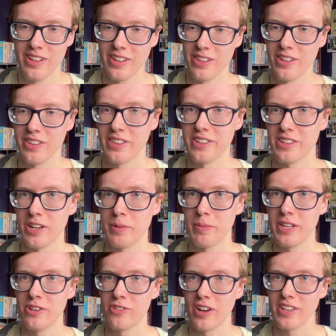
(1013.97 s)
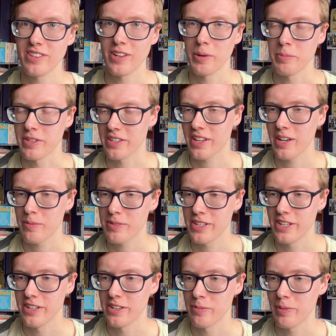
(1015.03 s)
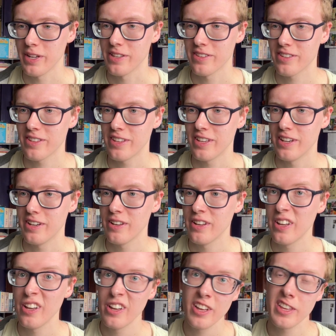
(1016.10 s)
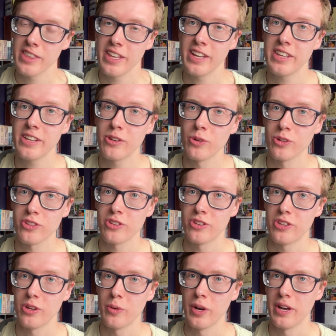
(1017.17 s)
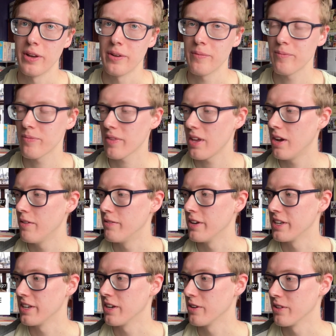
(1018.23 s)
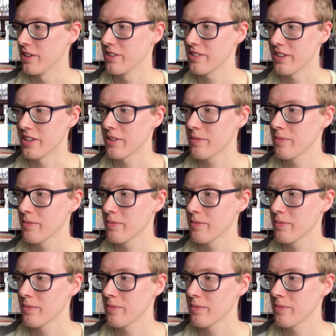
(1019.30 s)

a lot of the time he dressed up as Captain Underpants. And yeah, they did also do a video that's like